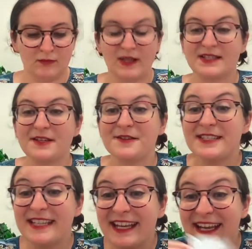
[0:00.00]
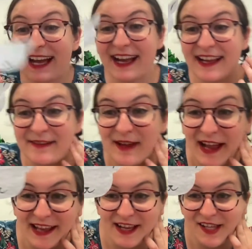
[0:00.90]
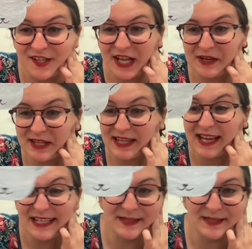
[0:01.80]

So see, I colored out of the lines,